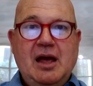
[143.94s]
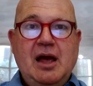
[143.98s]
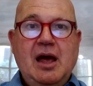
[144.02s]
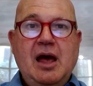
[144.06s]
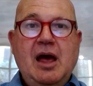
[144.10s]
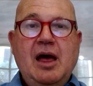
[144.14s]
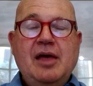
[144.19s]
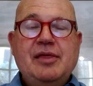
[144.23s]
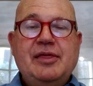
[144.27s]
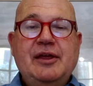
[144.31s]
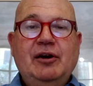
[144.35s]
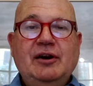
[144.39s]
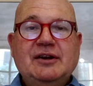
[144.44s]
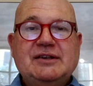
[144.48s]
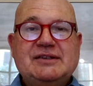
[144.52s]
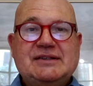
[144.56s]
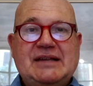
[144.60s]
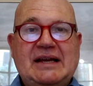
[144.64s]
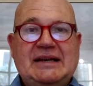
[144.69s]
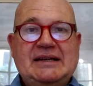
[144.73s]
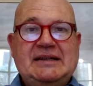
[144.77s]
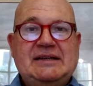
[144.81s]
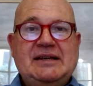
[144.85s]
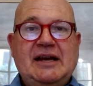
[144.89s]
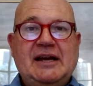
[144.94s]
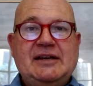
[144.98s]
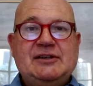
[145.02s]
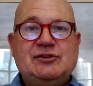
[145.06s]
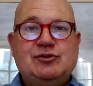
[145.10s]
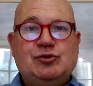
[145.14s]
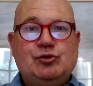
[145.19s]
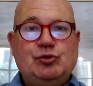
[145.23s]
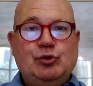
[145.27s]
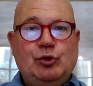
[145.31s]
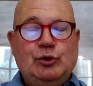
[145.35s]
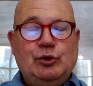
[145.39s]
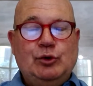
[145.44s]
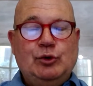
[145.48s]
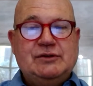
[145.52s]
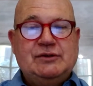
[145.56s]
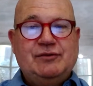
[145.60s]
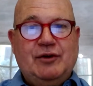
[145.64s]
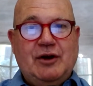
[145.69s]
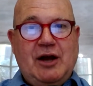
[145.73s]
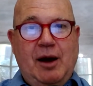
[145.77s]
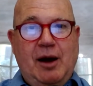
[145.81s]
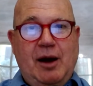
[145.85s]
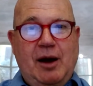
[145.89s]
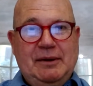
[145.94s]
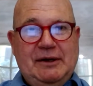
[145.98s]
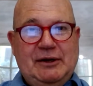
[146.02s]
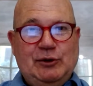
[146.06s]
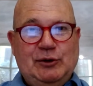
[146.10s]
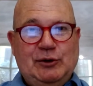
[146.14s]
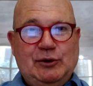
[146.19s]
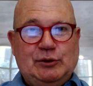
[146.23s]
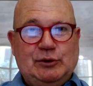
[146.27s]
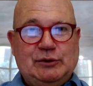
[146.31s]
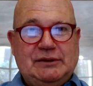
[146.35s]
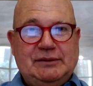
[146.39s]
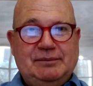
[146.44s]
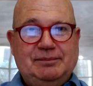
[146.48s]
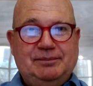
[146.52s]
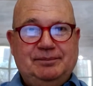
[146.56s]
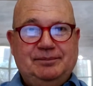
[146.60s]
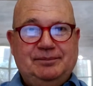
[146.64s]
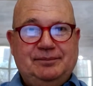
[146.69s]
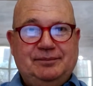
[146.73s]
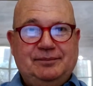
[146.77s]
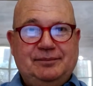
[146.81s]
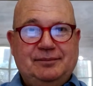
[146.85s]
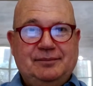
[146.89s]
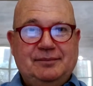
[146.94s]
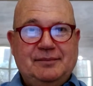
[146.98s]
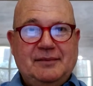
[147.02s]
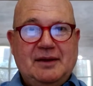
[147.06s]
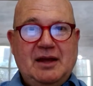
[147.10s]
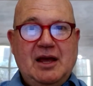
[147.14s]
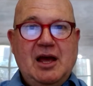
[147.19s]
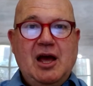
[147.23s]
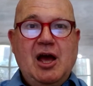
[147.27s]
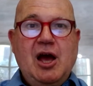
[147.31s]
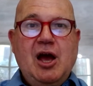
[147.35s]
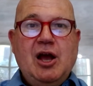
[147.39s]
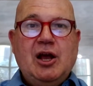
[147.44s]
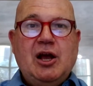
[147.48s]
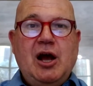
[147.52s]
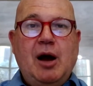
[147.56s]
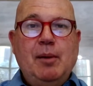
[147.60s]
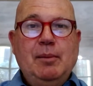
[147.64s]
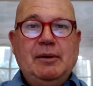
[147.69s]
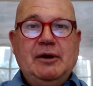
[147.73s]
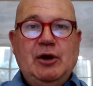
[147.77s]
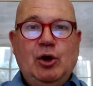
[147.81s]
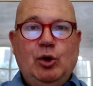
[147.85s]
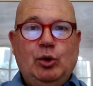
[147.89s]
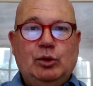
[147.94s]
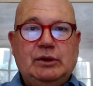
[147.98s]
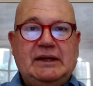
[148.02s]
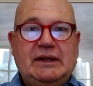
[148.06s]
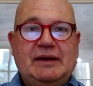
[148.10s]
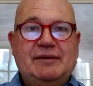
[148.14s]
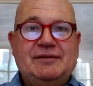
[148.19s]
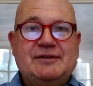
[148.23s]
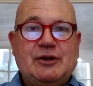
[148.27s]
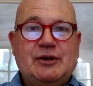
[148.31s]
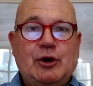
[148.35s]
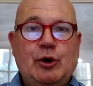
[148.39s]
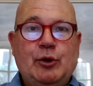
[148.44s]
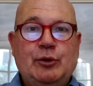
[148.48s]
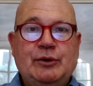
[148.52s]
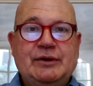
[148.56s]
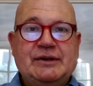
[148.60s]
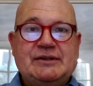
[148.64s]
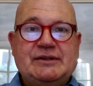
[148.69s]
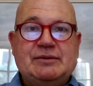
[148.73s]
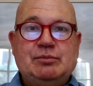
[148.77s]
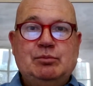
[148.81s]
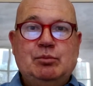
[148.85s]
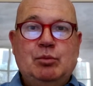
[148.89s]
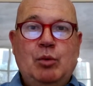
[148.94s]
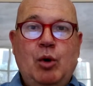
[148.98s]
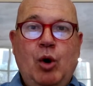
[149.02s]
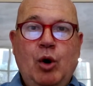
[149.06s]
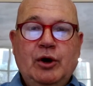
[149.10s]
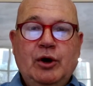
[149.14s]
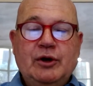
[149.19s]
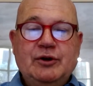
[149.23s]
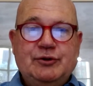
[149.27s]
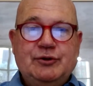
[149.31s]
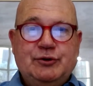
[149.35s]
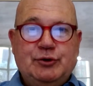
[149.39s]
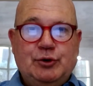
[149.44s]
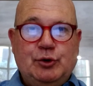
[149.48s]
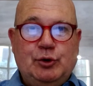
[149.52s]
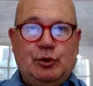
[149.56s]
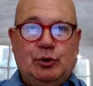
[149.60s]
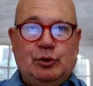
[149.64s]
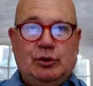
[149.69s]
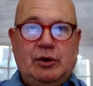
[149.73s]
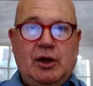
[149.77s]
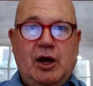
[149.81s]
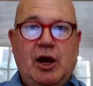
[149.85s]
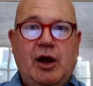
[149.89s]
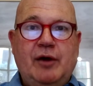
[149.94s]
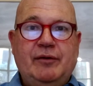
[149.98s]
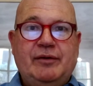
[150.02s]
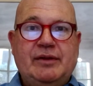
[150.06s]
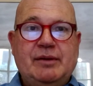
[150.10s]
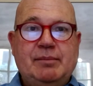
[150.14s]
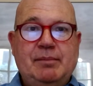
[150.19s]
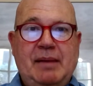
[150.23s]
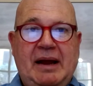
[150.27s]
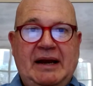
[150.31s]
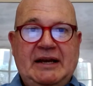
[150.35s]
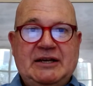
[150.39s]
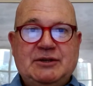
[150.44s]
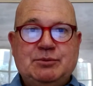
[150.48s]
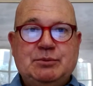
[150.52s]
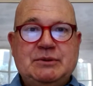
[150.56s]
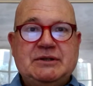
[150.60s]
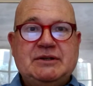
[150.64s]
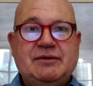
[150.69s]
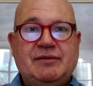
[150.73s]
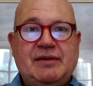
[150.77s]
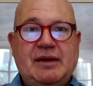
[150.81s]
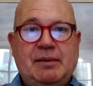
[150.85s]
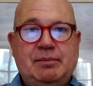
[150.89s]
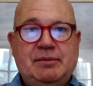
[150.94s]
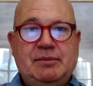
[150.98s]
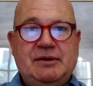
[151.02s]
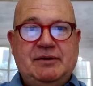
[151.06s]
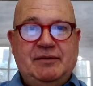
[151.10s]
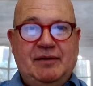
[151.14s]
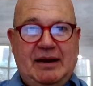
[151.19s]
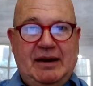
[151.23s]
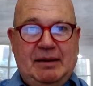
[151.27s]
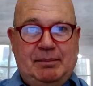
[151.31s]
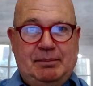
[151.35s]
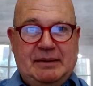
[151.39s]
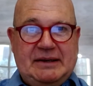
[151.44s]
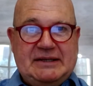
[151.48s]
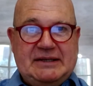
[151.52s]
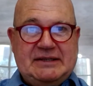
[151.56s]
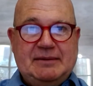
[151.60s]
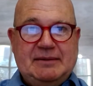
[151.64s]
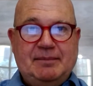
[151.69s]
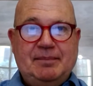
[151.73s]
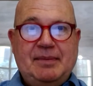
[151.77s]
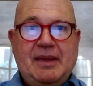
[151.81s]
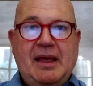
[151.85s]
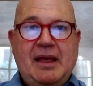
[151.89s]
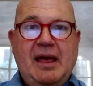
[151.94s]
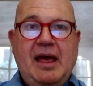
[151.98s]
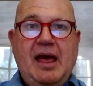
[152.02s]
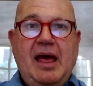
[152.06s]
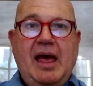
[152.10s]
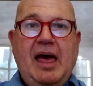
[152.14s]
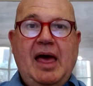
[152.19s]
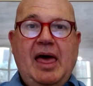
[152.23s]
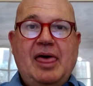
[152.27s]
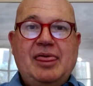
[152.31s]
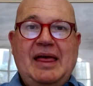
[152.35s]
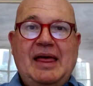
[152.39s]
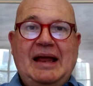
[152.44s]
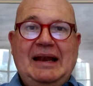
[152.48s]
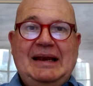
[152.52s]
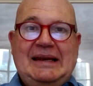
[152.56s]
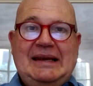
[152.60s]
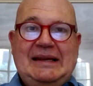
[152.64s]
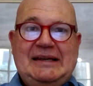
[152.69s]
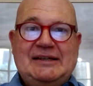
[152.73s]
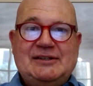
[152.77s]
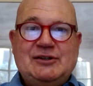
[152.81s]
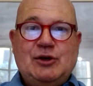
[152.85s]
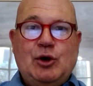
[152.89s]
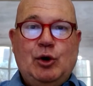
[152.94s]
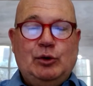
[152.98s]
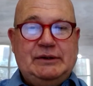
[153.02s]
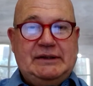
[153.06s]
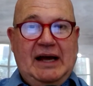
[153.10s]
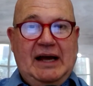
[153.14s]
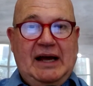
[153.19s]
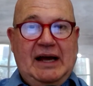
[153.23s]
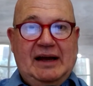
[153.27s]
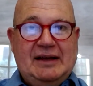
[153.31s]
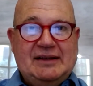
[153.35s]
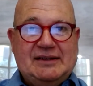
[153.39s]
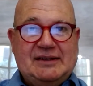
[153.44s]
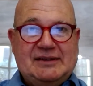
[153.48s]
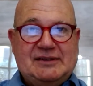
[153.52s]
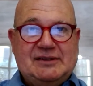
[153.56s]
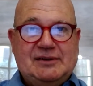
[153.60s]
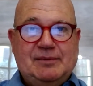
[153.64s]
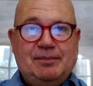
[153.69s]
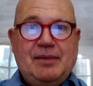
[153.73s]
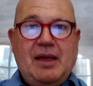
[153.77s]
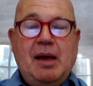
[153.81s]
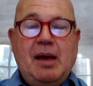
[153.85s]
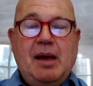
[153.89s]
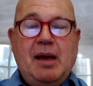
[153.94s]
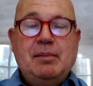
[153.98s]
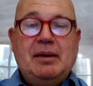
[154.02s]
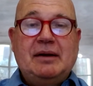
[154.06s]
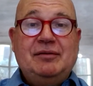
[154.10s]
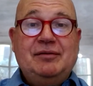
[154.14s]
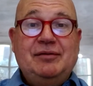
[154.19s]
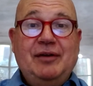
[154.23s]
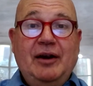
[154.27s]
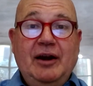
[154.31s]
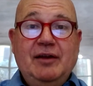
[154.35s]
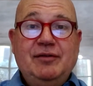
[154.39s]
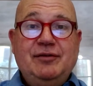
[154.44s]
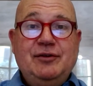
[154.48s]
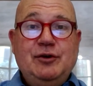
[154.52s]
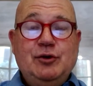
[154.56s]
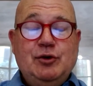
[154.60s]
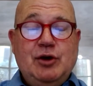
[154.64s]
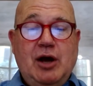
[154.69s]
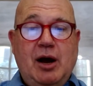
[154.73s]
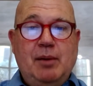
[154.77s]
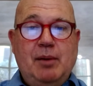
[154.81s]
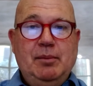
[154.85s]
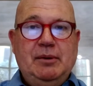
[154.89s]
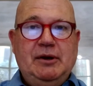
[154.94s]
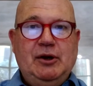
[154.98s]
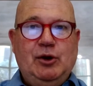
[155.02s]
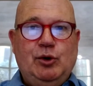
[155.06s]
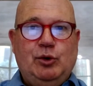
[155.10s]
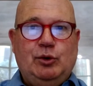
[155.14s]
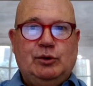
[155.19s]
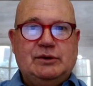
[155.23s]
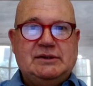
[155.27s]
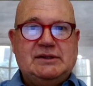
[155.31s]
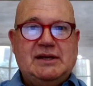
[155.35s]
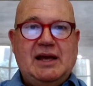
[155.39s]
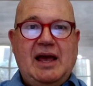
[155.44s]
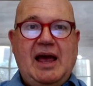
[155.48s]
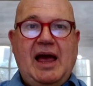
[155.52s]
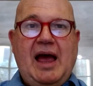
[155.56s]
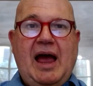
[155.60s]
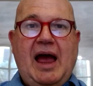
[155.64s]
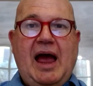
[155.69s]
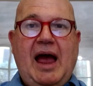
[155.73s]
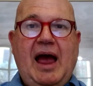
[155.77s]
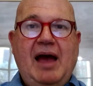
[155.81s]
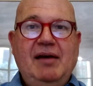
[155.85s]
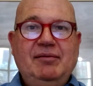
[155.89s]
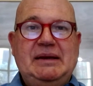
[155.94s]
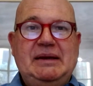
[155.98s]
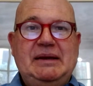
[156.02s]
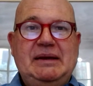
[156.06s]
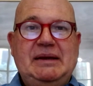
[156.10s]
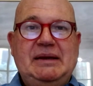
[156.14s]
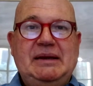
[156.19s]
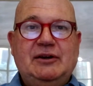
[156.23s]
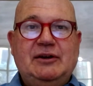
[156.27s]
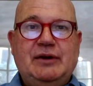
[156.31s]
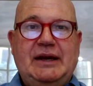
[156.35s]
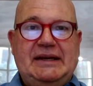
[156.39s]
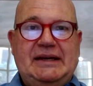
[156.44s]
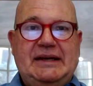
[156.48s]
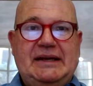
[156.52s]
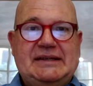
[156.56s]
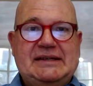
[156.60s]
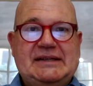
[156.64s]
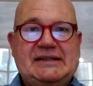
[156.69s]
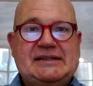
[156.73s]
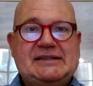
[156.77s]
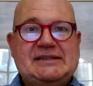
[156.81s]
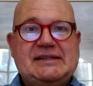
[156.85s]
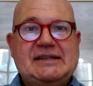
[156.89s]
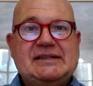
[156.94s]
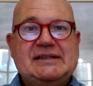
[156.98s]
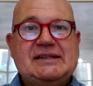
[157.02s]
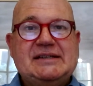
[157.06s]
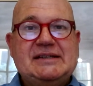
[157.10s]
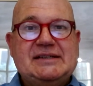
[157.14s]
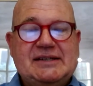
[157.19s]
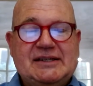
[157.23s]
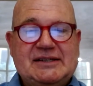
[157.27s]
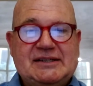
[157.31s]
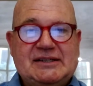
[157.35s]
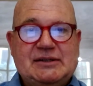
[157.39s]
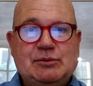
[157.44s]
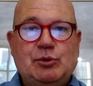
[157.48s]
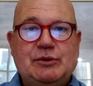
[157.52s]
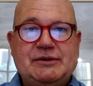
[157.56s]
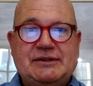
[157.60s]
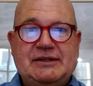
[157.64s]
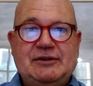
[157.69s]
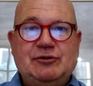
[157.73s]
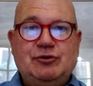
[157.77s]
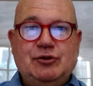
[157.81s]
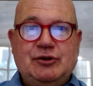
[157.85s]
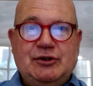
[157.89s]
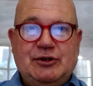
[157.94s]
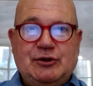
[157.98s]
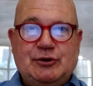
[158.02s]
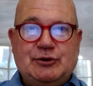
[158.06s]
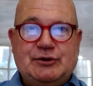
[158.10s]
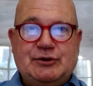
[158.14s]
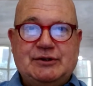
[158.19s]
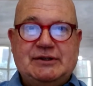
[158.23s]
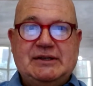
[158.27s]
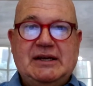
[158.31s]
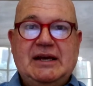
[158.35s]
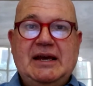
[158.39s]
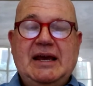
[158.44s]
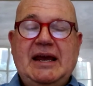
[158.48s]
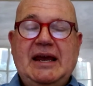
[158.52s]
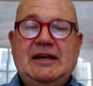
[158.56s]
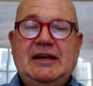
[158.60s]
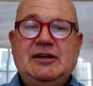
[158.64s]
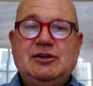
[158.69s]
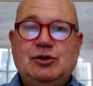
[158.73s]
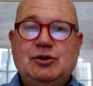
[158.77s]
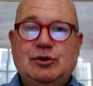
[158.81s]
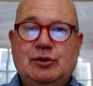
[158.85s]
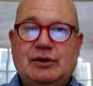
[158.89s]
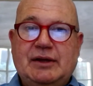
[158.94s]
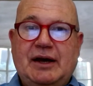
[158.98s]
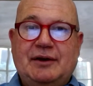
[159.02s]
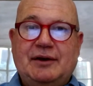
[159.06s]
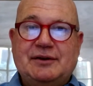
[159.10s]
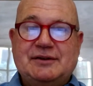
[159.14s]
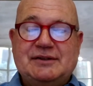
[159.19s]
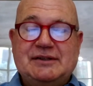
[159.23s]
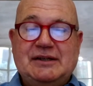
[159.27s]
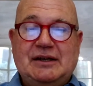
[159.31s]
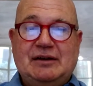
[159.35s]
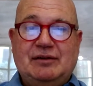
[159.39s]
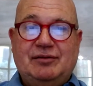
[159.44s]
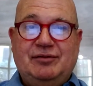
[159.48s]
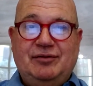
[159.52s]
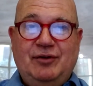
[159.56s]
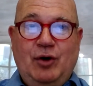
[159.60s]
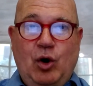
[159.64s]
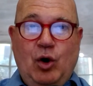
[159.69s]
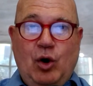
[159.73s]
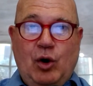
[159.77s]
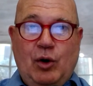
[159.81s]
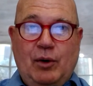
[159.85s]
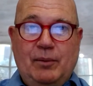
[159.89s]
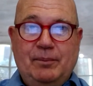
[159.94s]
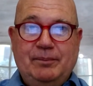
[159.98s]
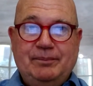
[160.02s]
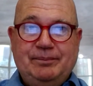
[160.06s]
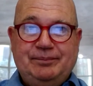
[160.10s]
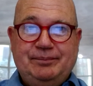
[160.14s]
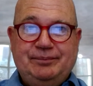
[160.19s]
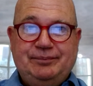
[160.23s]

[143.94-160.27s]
There are standardized rules for commonhold. Commonhold gives owners more control over the management of their development than leasehold does, but very few commonholds have been created since the system was introduced in 2004.